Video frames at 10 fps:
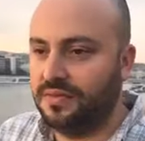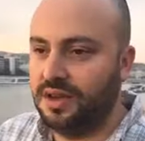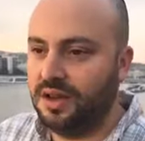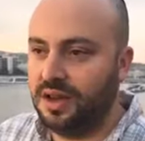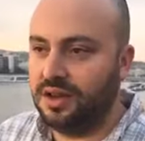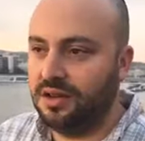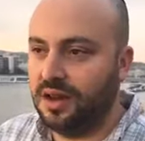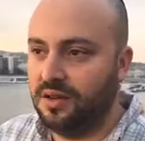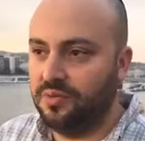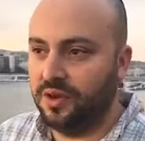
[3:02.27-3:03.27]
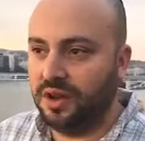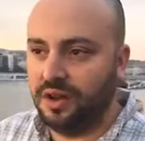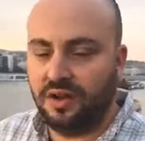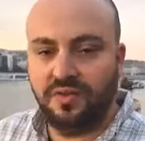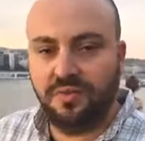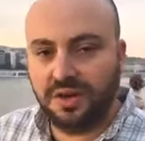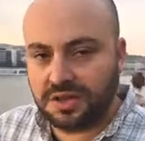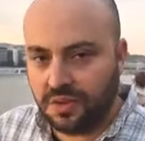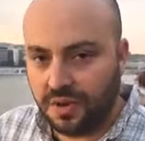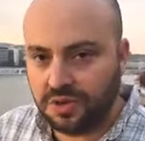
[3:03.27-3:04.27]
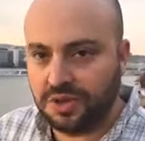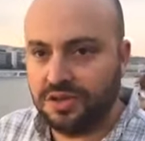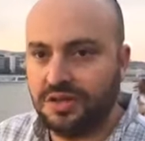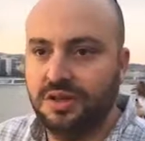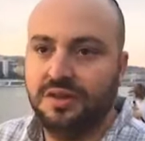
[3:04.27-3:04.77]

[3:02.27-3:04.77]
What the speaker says: and bring a lot of mixed emotions.